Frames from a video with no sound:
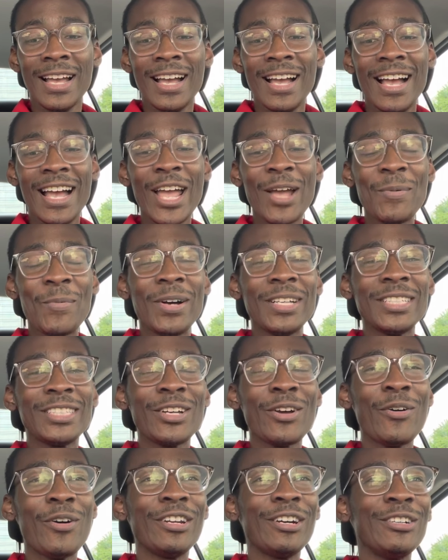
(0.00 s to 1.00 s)
Hey,
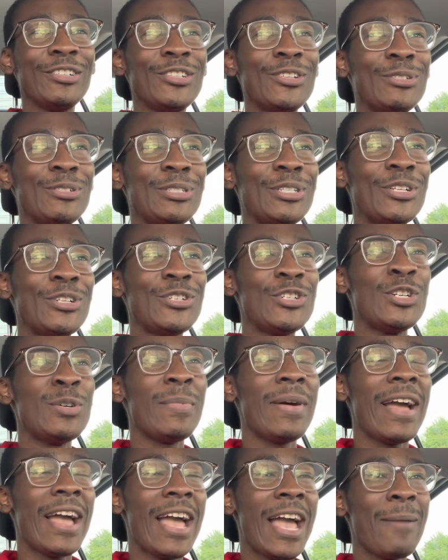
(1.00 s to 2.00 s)
what's going on
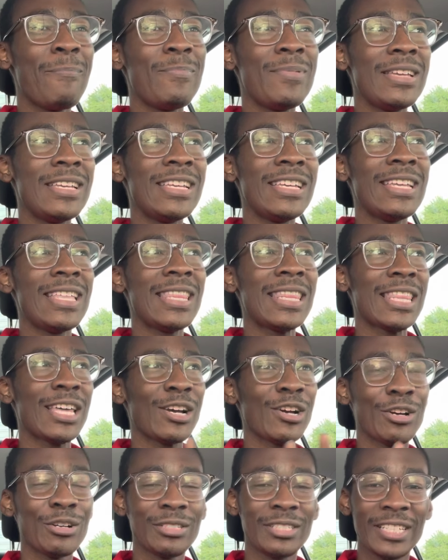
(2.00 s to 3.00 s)
YouTube? Happy
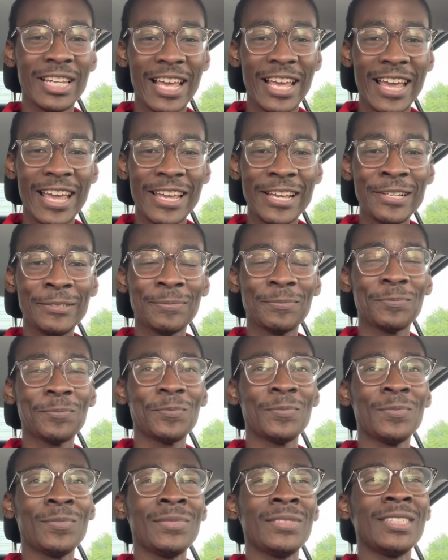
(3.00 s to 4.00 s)
Thursday.
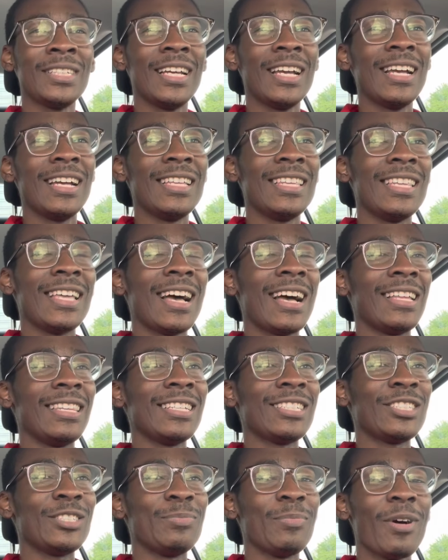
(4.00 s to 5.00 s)

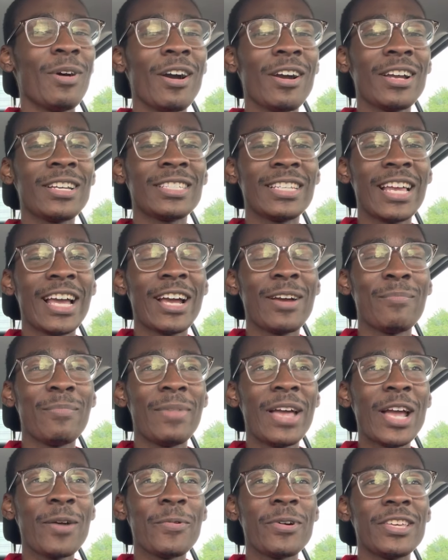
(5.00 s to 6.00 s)
This is Marcus and I
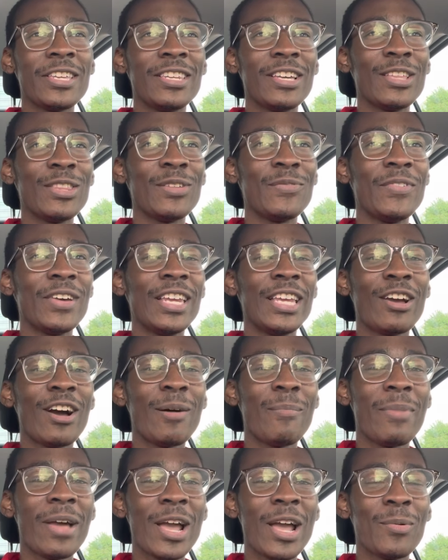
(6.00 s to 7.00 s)
am back with another
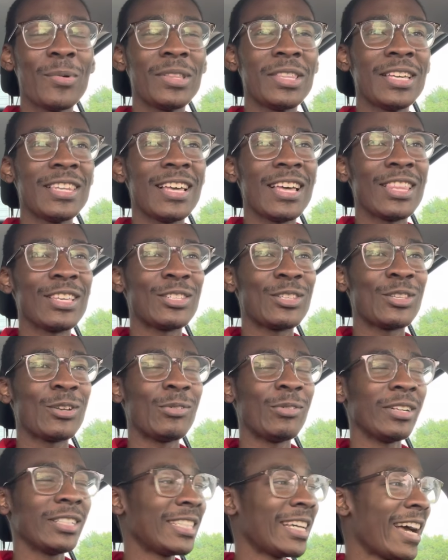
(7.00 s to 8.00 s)
video. I'm back with another
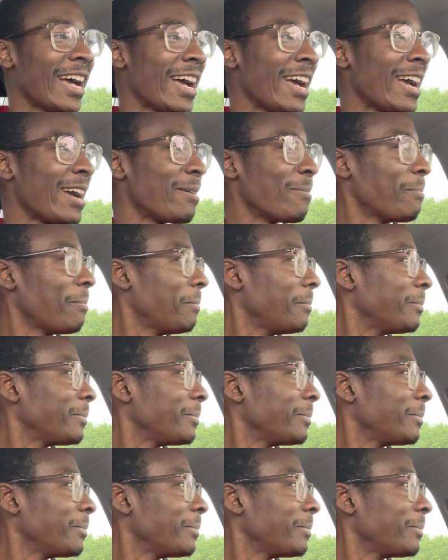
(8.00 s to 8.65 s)
story time.